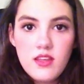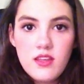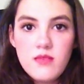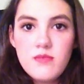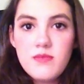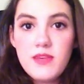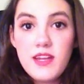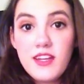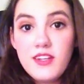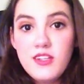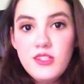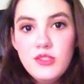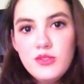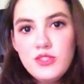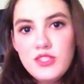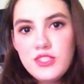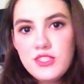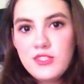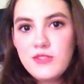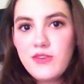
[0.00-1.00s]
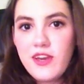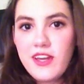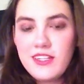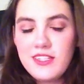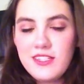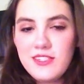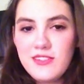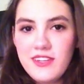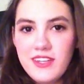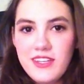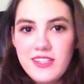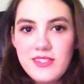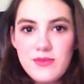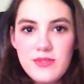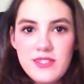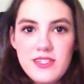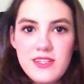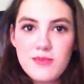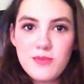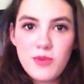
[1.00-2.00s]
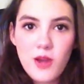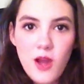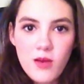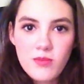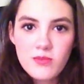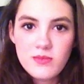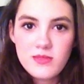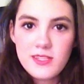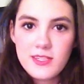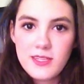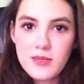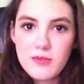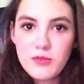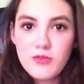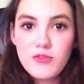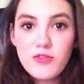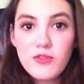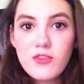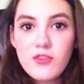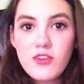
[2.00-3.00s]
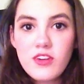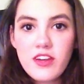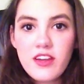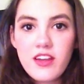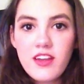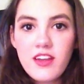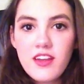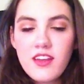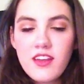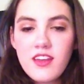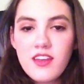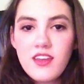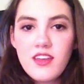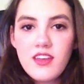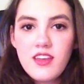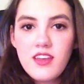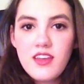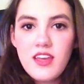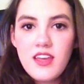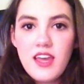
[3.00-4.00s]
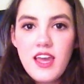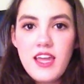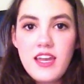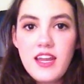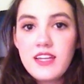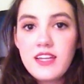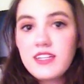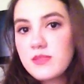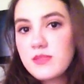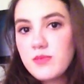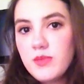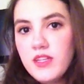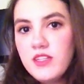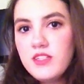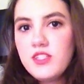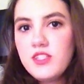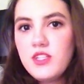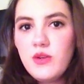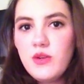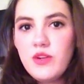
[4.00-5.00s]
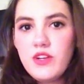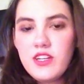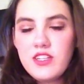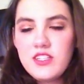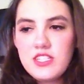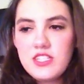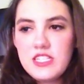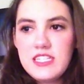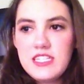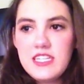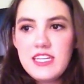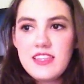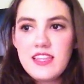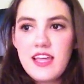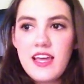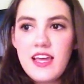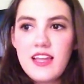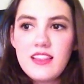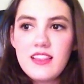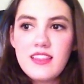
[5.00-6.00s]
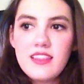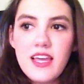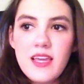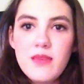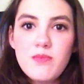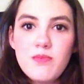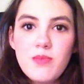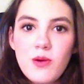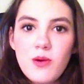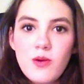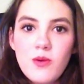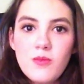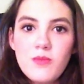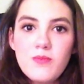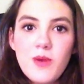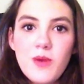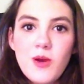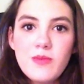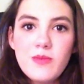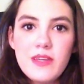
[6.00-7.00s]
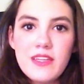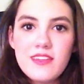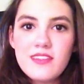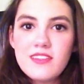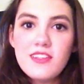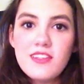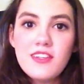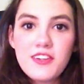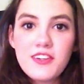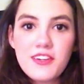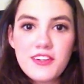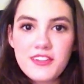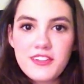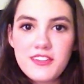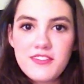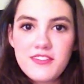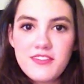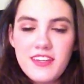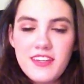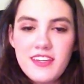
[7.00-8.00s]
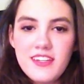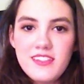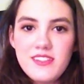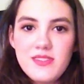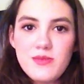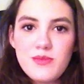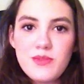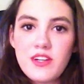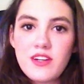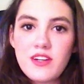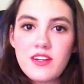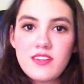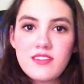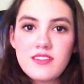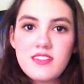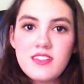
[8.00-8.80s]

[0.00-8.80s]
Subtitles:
But I knew she knew how to do it because we'd done problems like it before, and I'd explain it to her, and she'd get that light bulb moment look on her face where